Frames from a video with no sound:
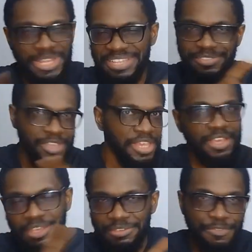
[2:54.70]
That's
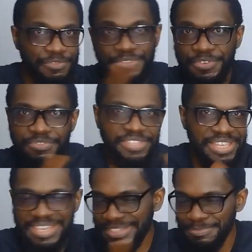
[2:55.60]

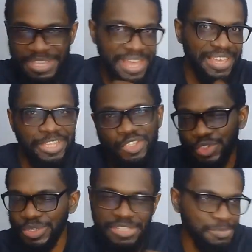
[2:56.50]
50-50, hit me, I hit
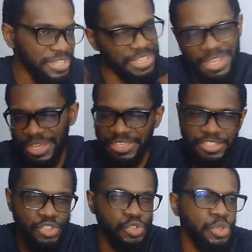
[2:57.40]
you, hit me here, I
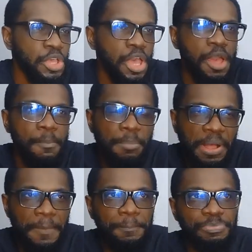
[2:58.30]
hit you.
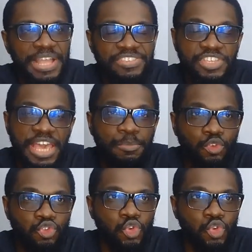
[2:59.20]
But as the game